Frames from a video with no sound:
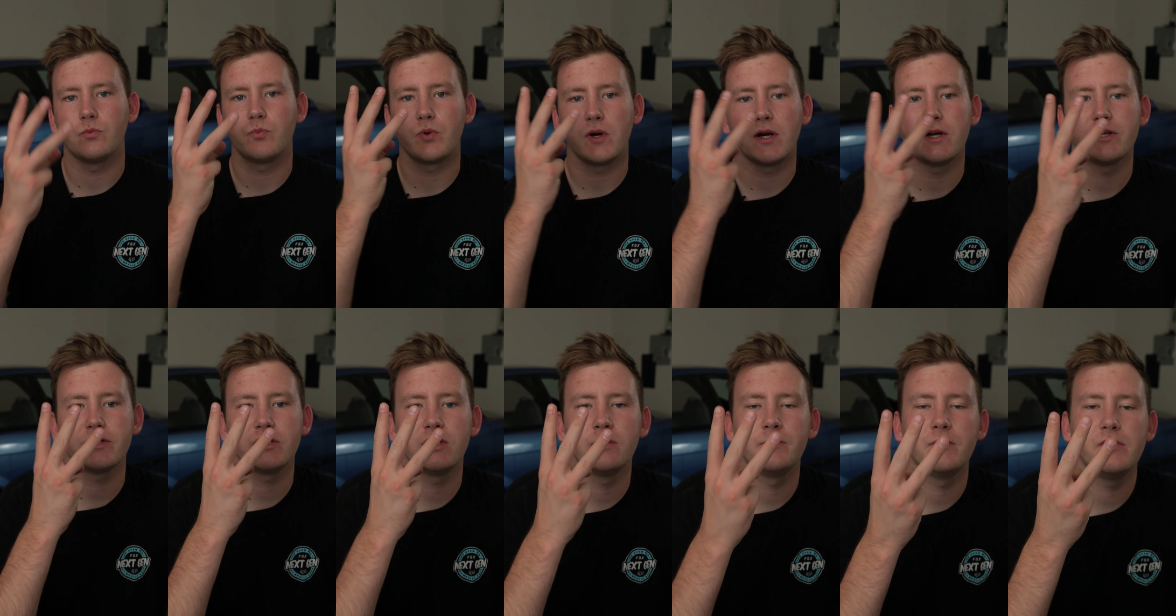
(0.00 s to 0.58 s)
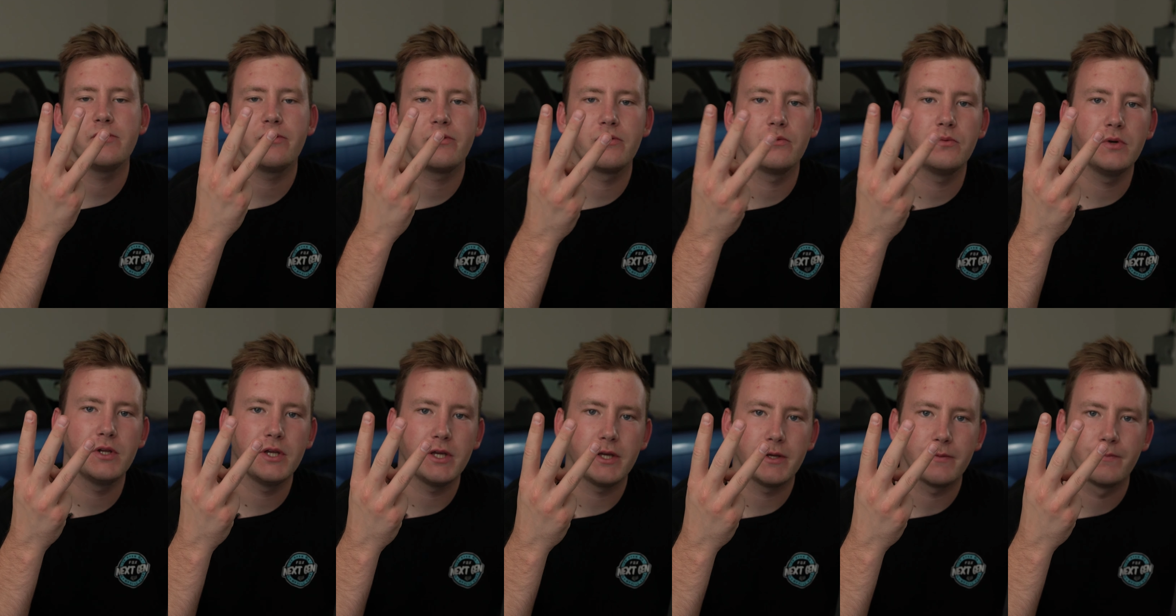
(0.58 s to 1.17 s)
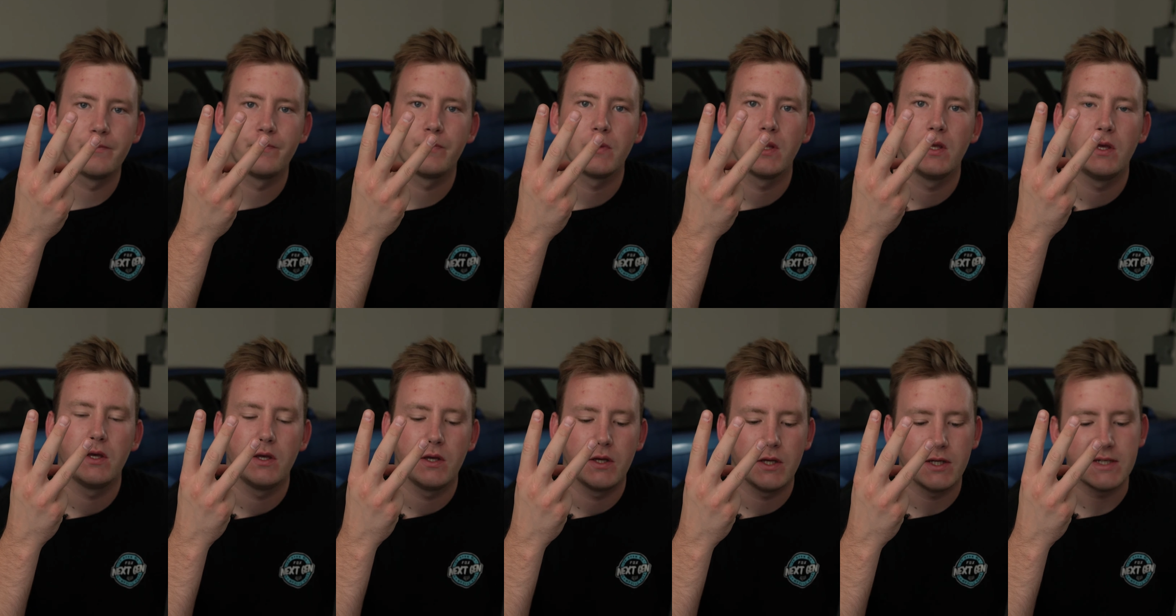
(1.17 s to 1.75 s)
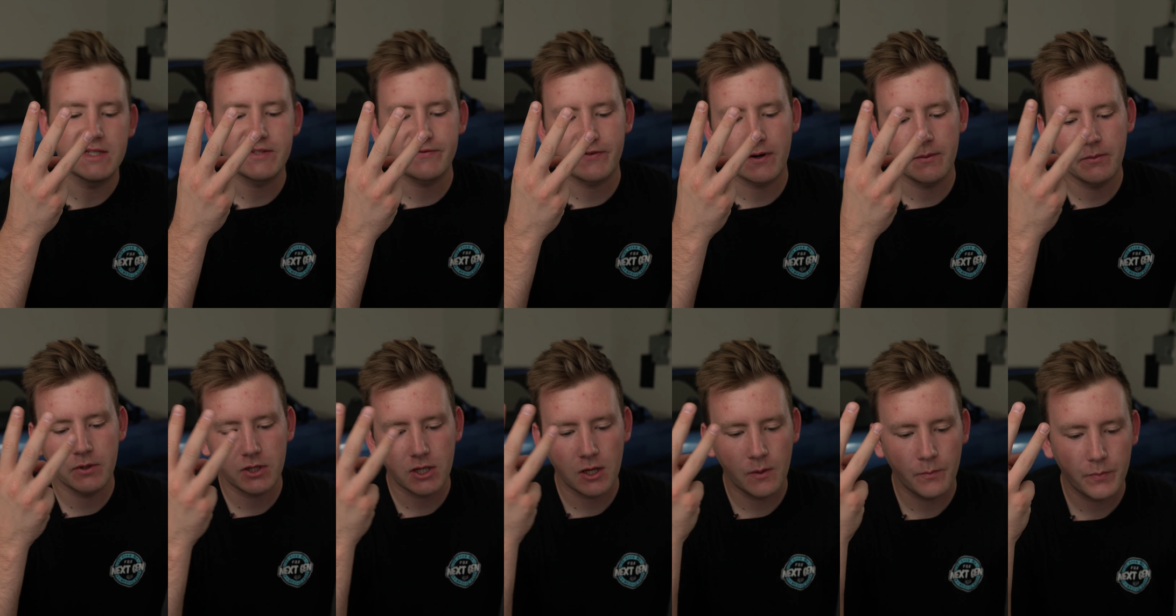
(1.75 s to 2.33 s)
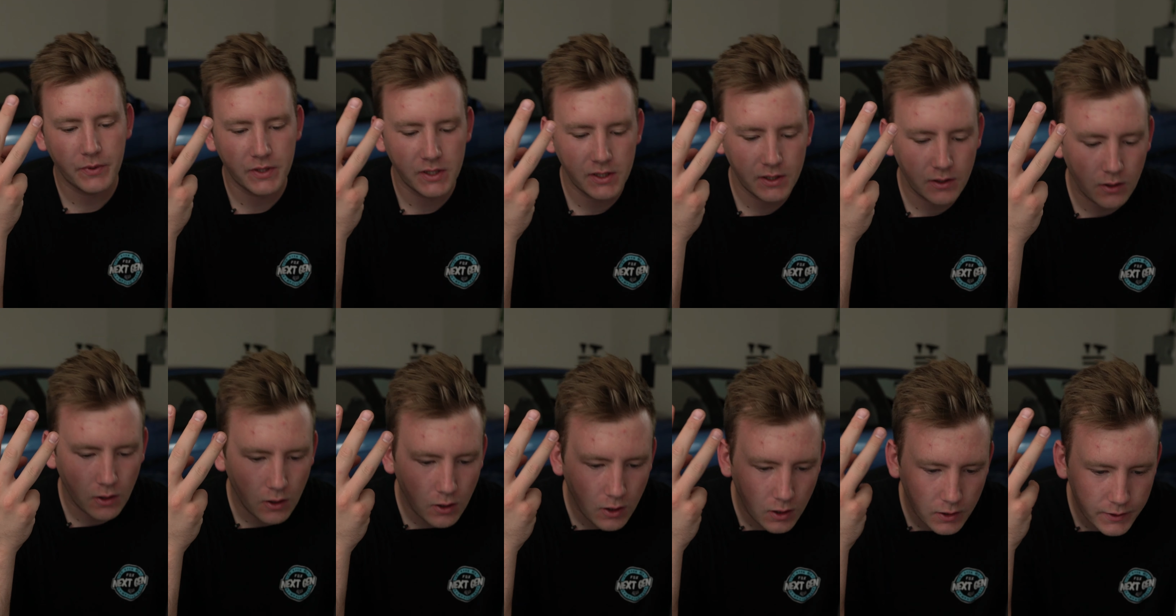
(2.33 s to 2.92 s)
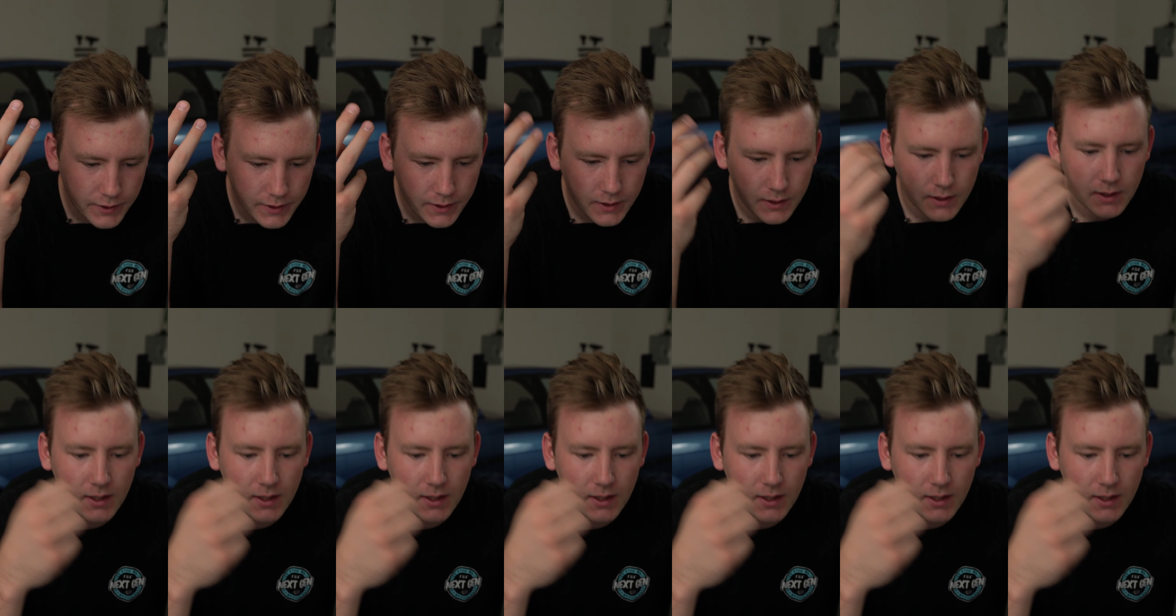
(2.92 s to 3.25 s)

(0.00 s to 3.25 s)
product number 3 is from a company called